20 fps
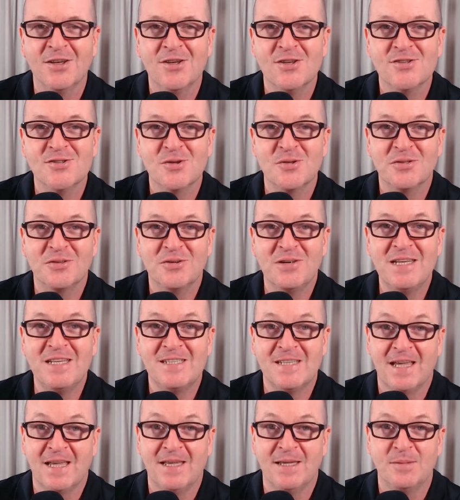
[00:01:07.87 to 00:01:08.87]
So 3
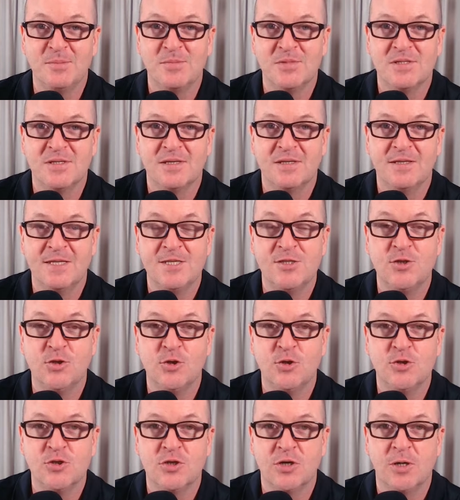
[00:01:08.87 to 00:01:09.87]
times this
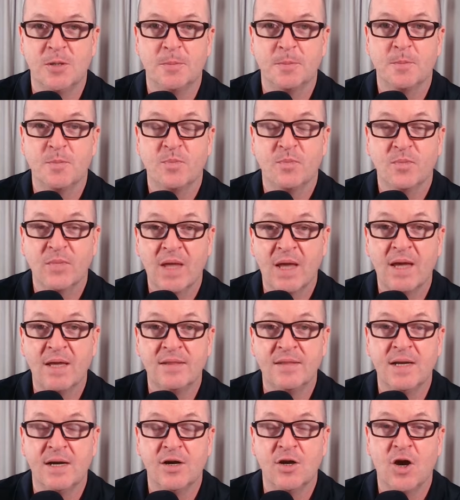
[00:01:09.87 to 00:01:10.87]
user
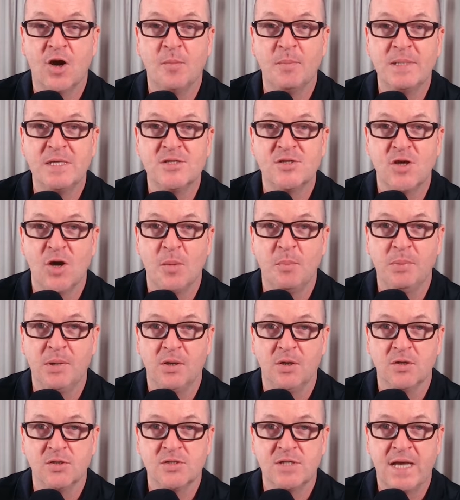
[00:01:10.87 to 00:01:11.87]
had their copy stop
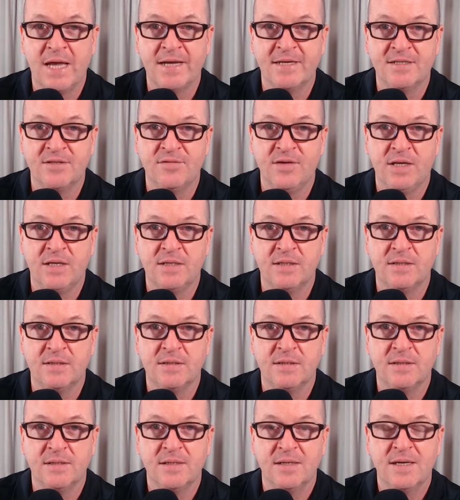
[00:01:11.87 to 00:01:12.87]
loss activated,
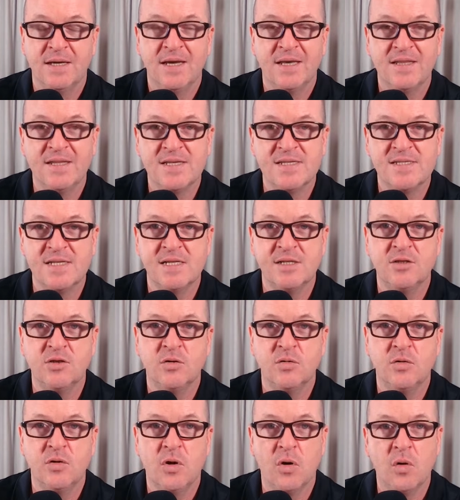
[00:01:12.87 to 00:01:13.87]
and they still
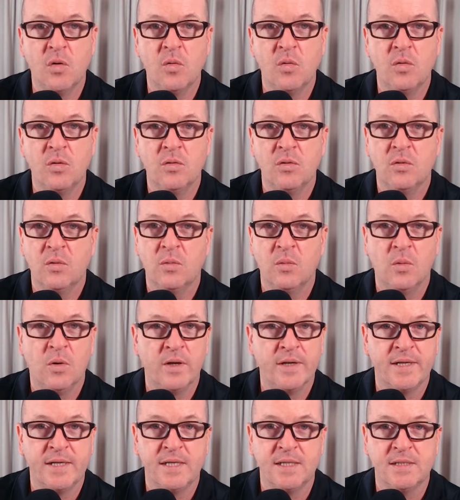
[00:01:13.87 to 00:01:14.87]
don't know
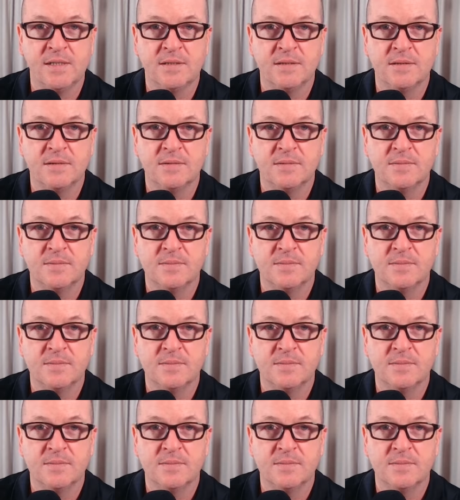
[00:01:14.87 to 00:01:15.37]
what it is.